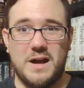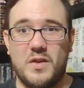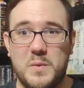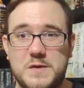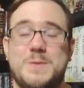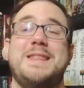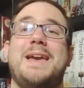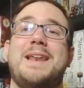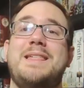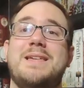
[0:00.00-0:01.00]
other books, really
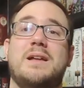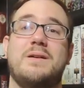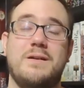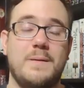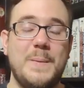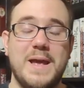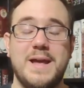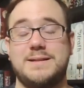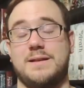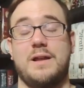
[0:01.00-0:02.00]
anything at all.
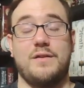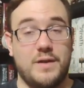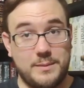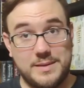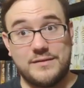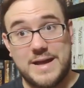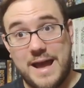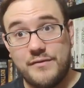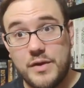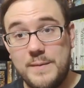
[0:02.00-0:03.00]
It's a lot of fun and we'd love to
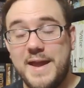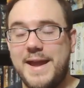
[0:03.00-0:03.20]
have you.